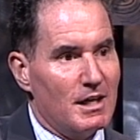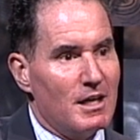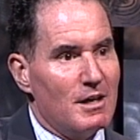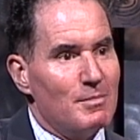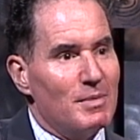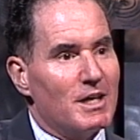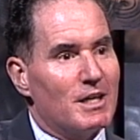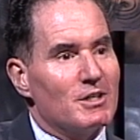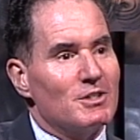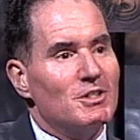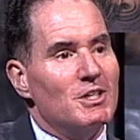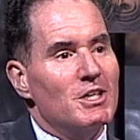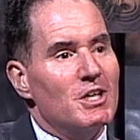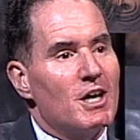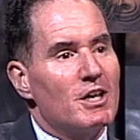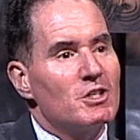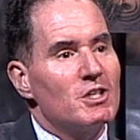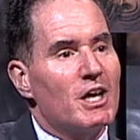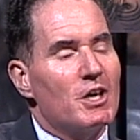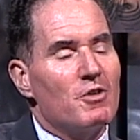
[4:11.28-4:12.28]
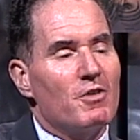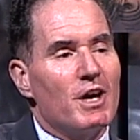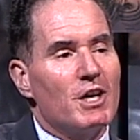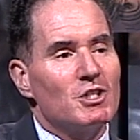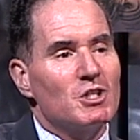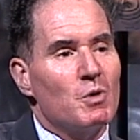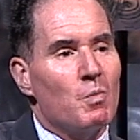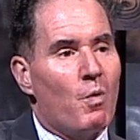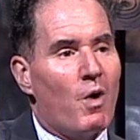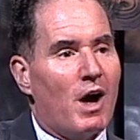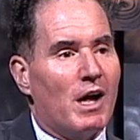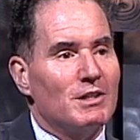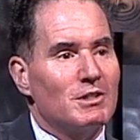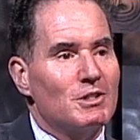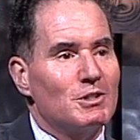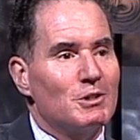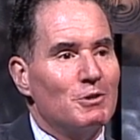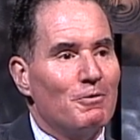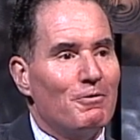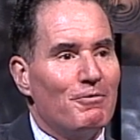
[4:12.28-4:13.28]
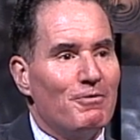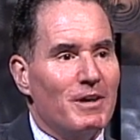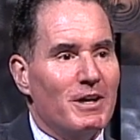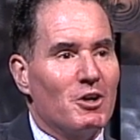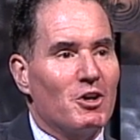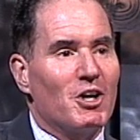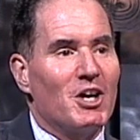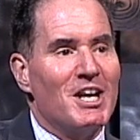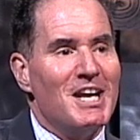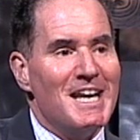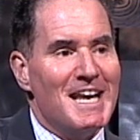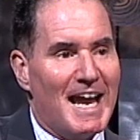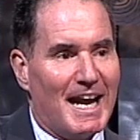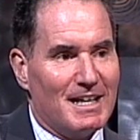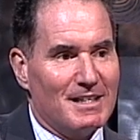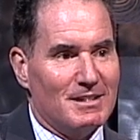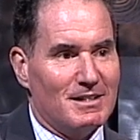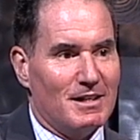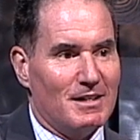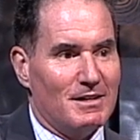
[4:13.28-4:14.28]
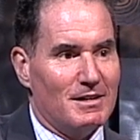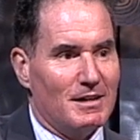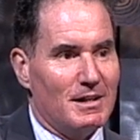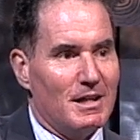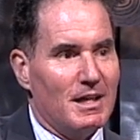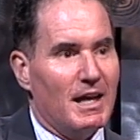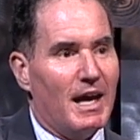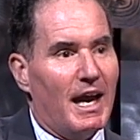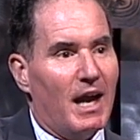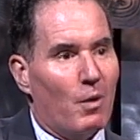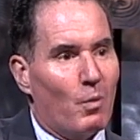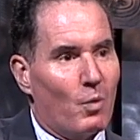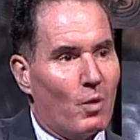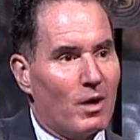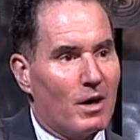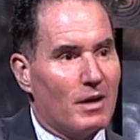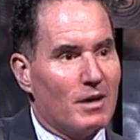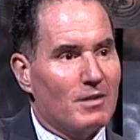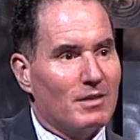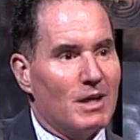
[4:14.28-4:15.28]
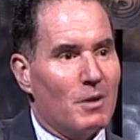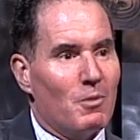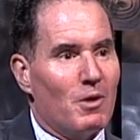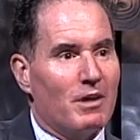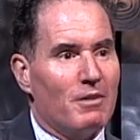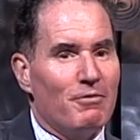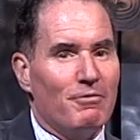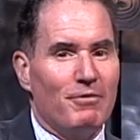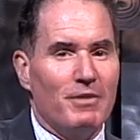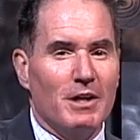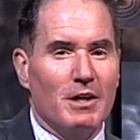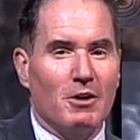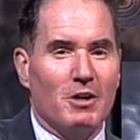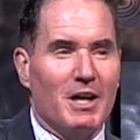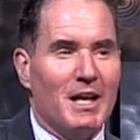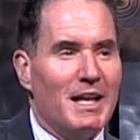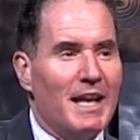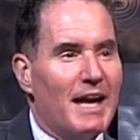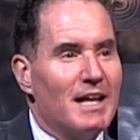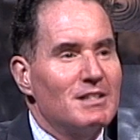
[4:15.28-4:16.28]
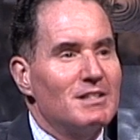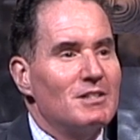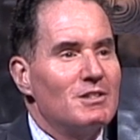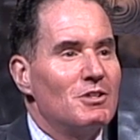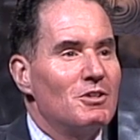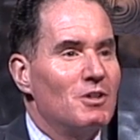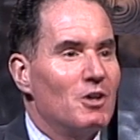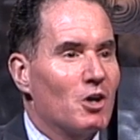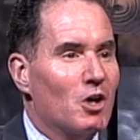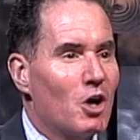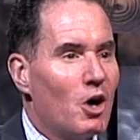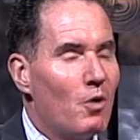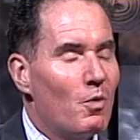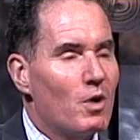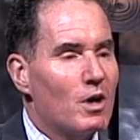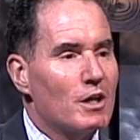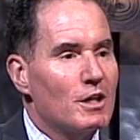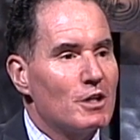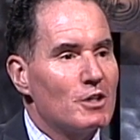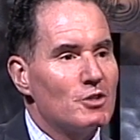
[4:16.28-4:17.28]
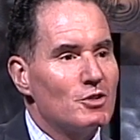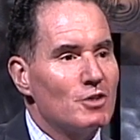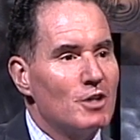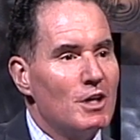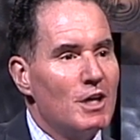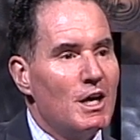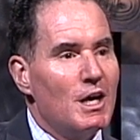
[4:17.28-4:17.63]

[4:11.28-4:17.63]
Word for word: because the young generation wants to feel connected at work. They want to feel connected to their coworkers.